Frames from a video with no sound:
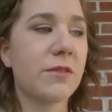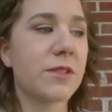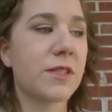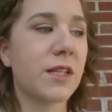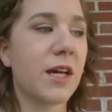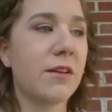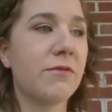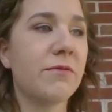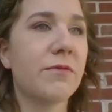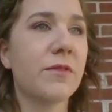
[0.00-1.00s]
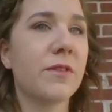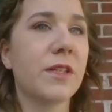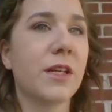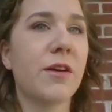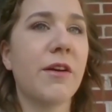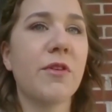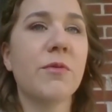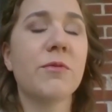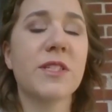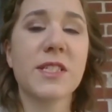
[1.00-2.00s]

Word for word: There was a lot of, you know, everyone was